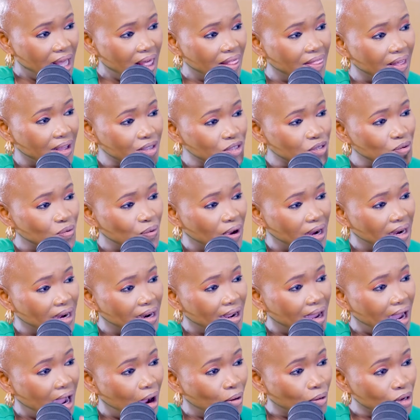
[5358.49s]
that's
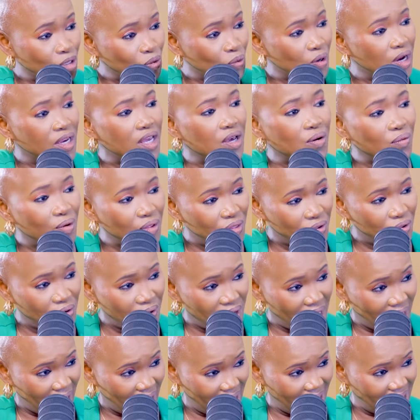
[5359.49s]
when I was working with you
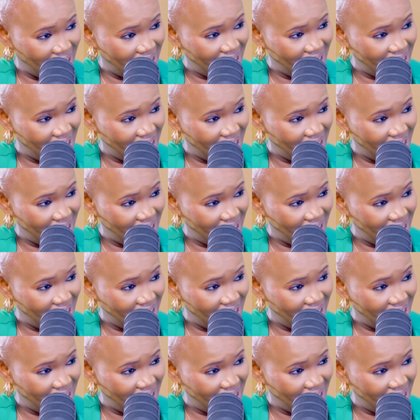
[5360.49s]
guys.